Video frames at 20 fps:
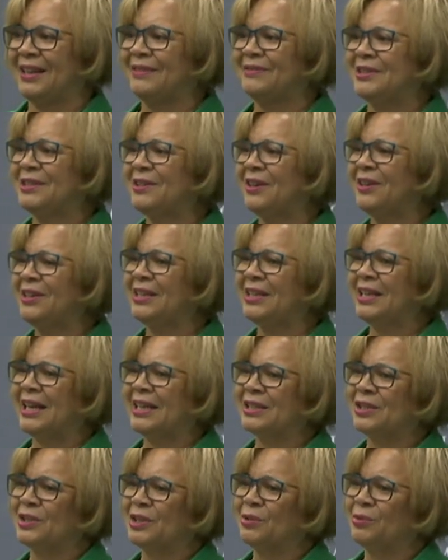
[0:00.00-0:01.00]
I've started
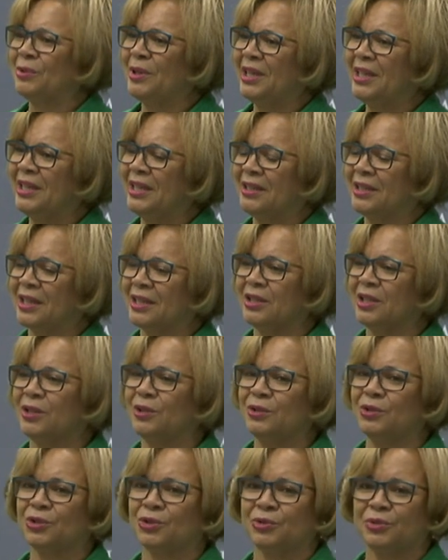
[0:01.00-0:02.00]
actually reading the
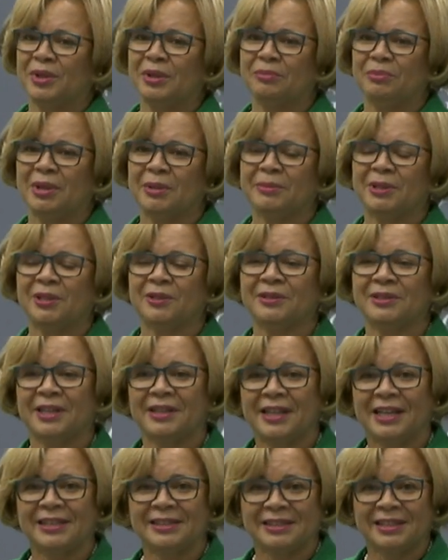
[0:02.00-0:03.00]
closed street memos that
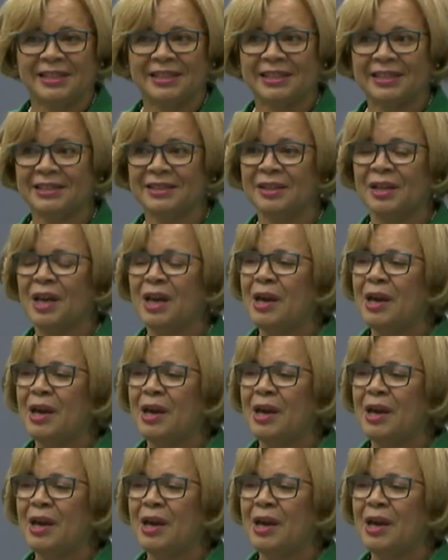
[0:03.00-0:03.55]
they send us